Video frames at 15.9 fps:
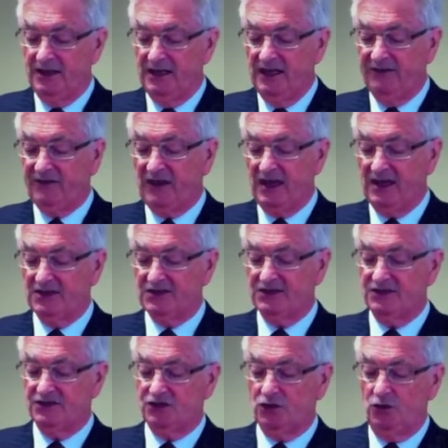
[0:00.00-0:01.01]
If
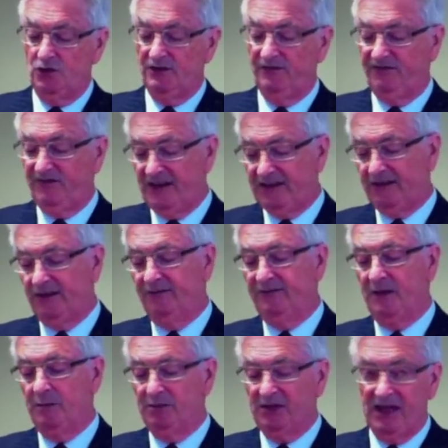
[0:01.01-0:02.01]
councillors could
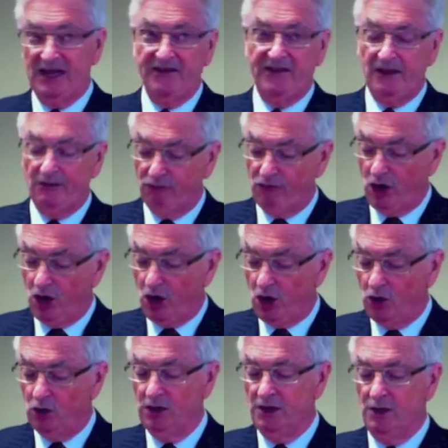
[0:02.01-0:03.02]
effectively play their
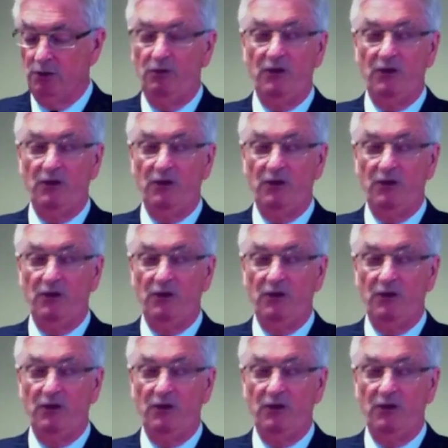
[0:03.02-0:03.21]
role